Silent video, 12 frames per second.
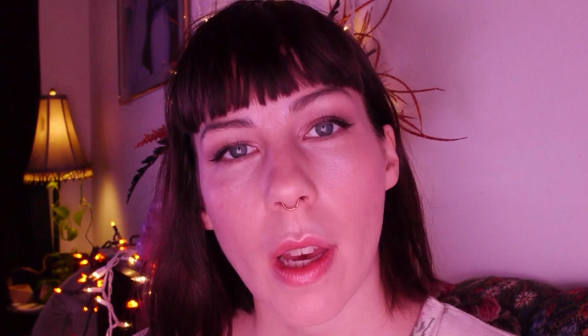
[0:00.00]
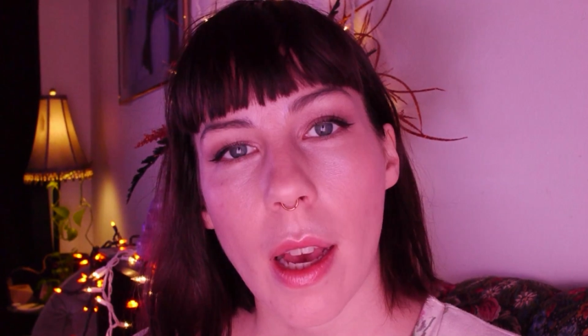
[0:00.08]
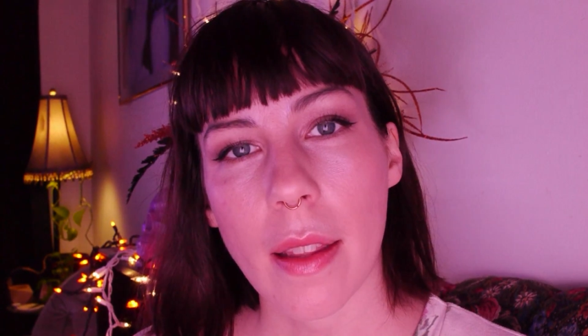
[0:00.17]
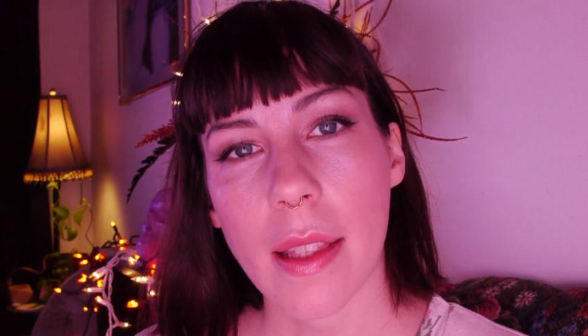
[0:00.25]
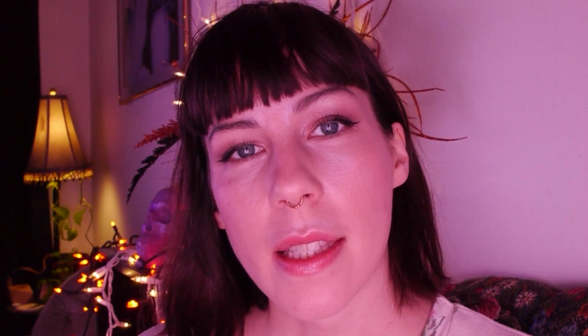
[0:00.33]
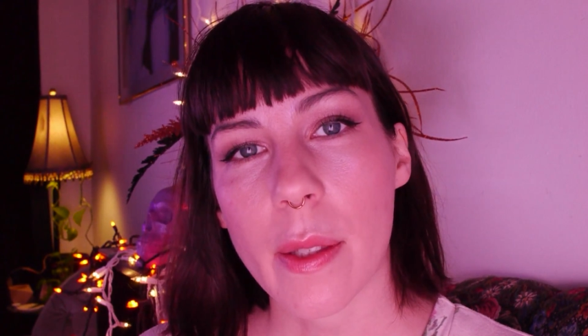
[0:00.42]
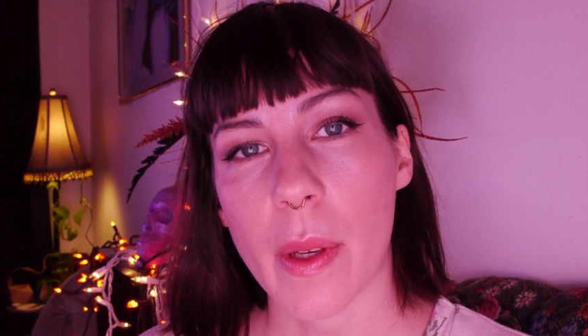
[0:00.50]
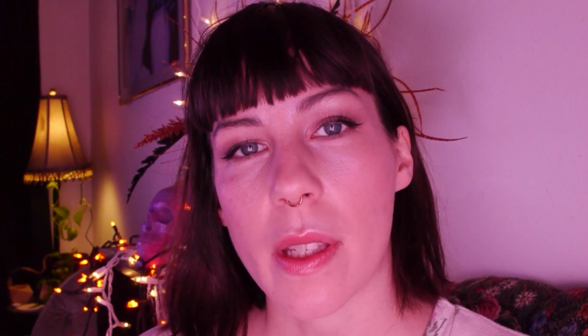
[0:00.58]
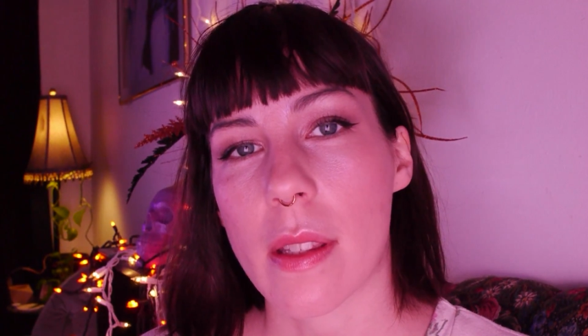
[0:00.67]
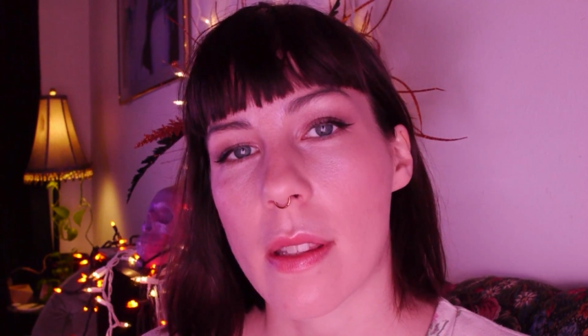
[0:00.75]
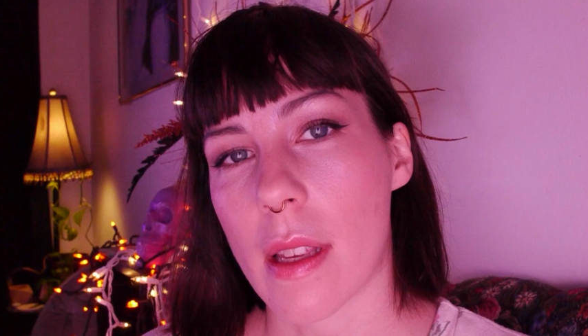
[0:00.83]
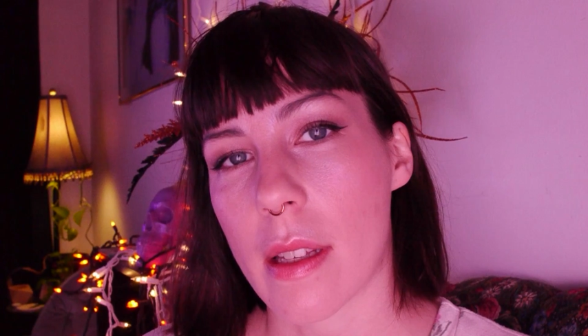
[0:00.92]
On this
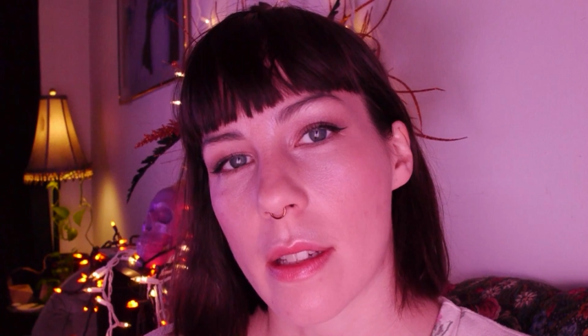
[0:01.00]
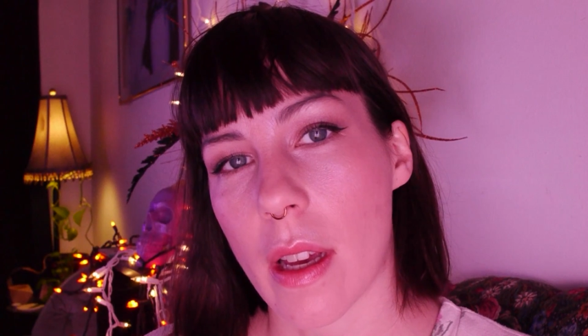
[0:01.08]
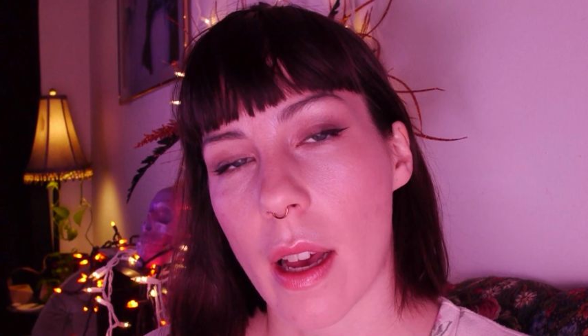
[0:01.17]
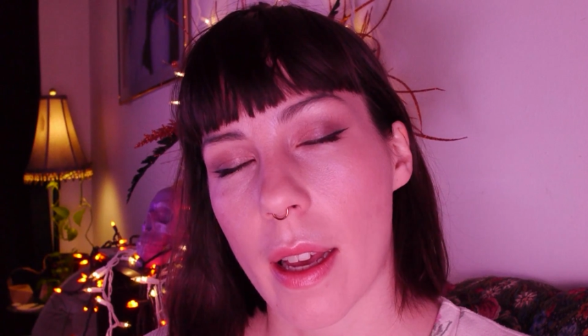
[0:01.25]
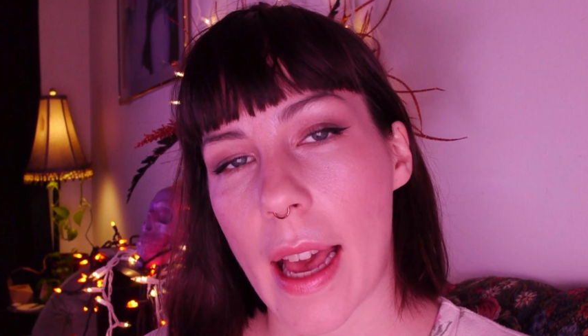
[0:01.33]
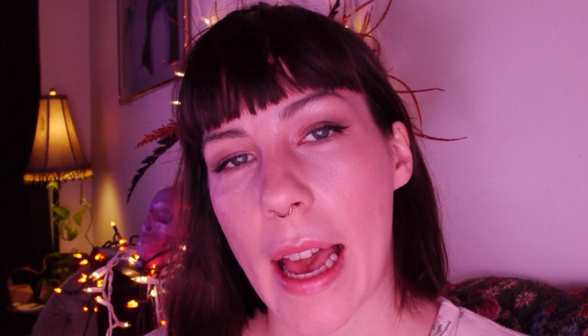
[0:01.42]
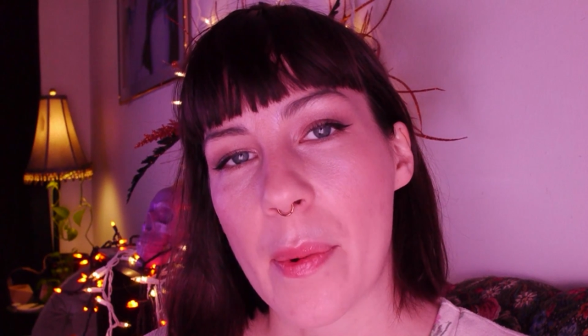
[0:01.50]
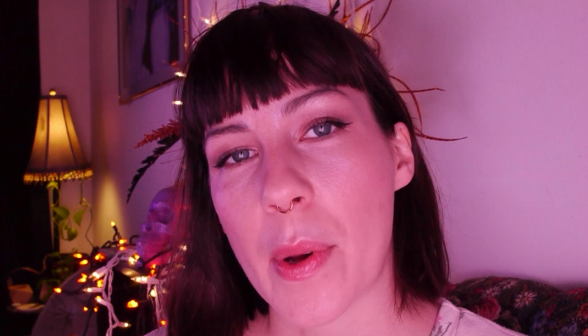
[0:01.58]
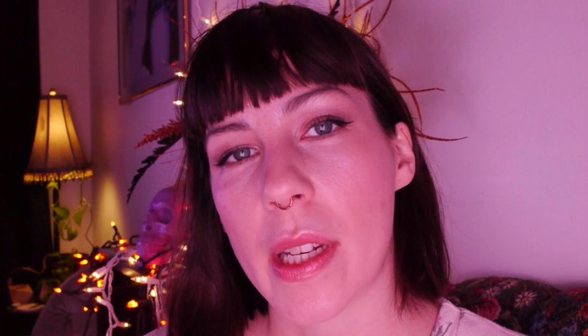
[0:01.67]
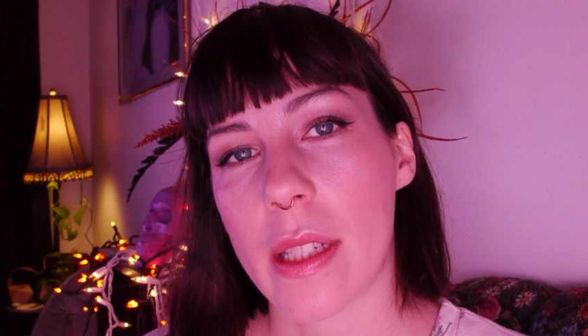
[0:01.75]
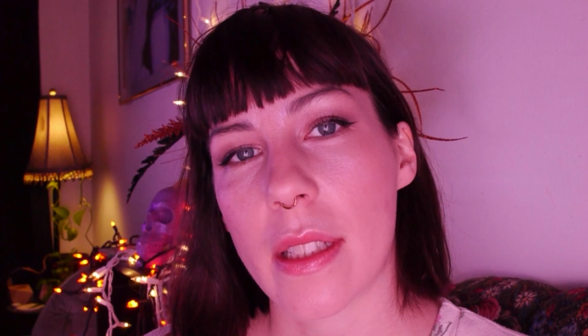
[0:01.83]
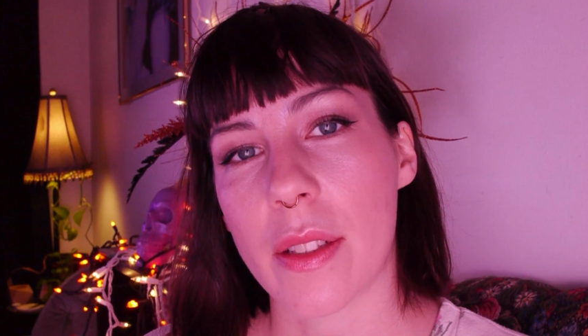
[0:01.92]
week's Zed Talk, I
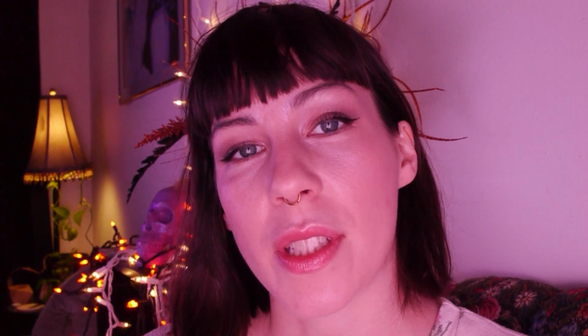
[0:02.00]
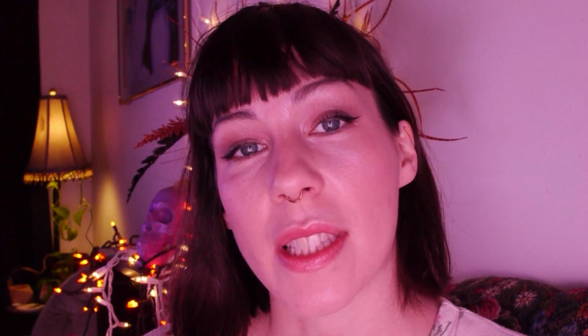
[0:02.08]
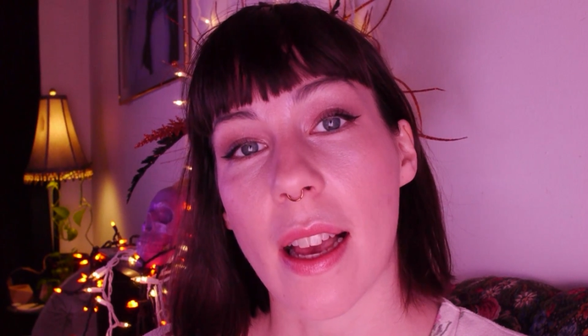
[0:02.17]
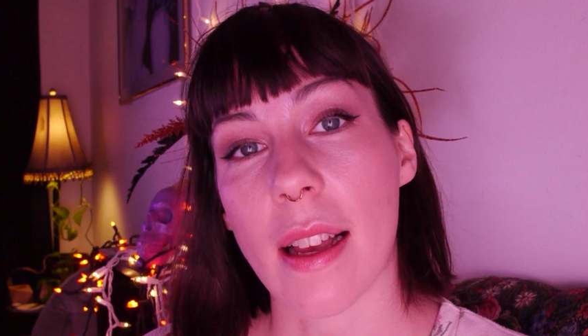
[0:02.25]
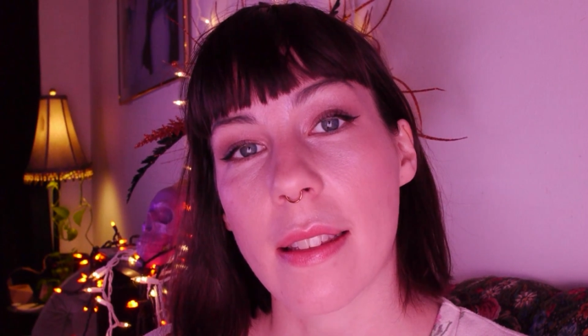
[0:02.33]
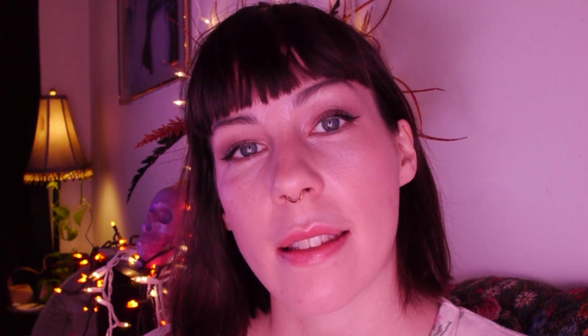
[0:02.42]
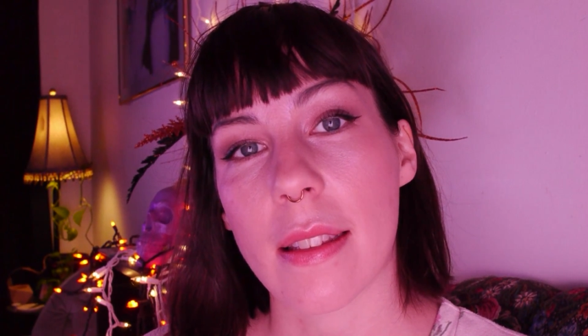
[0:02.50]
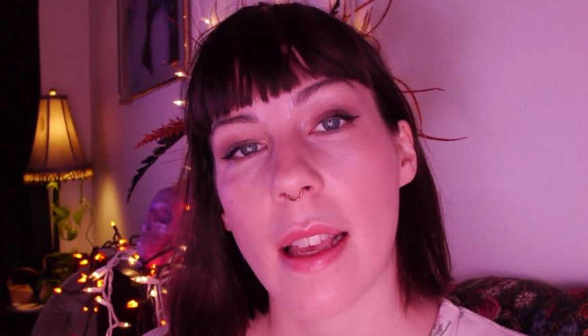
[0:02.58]
wanted to discuss